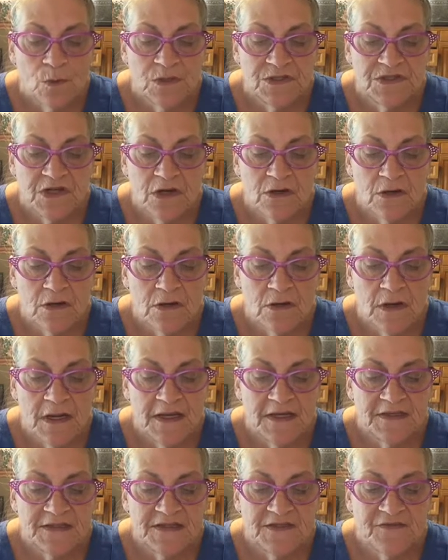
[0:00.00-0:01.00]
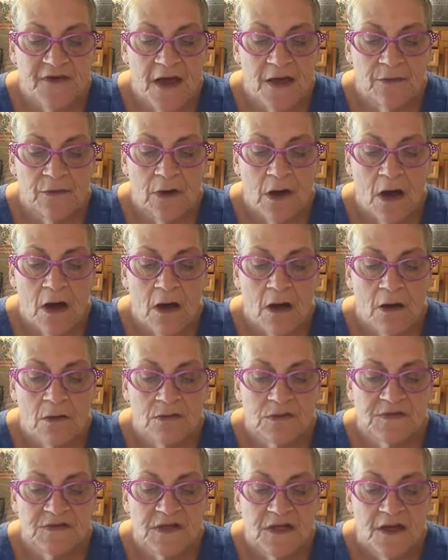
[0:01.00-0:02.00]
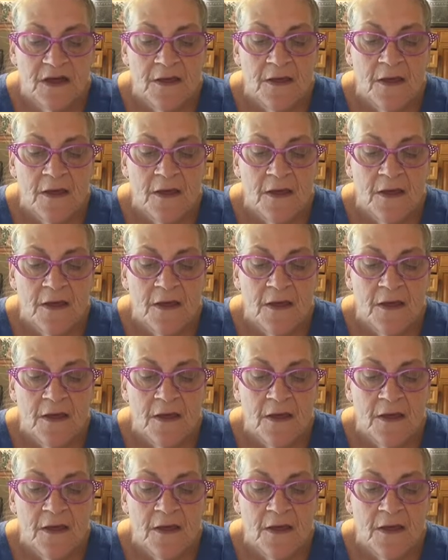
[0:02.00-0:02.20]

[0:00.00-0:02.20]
return his phone calls.